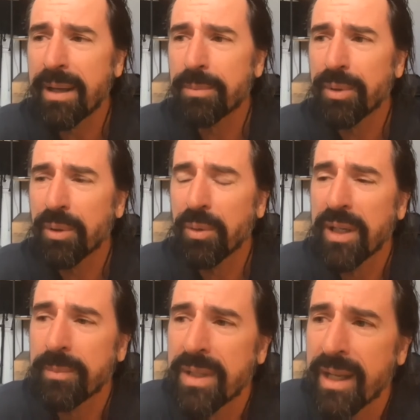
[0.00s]

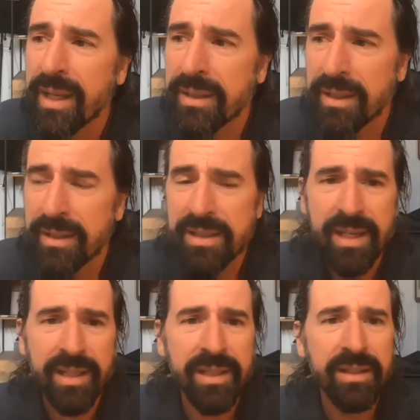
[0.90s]
program that the
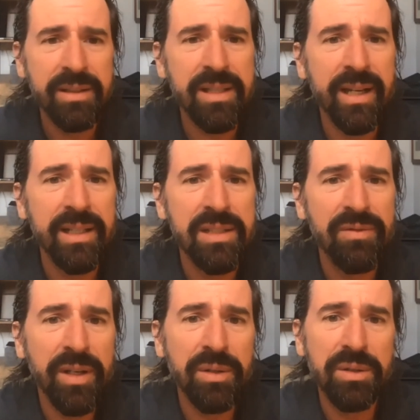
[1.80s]
Psychedelic Science
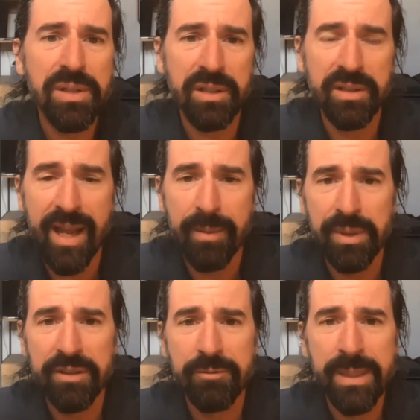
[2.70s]
Funders
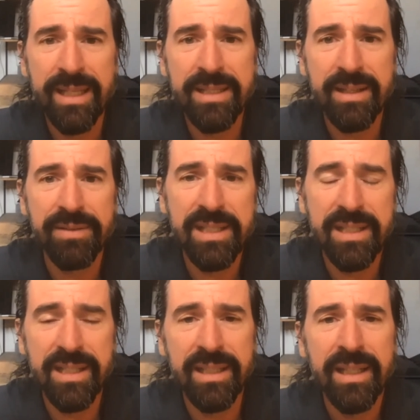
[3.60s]
Collaborative,
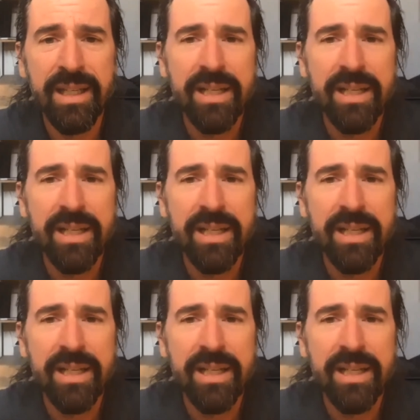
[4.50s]
PSFC,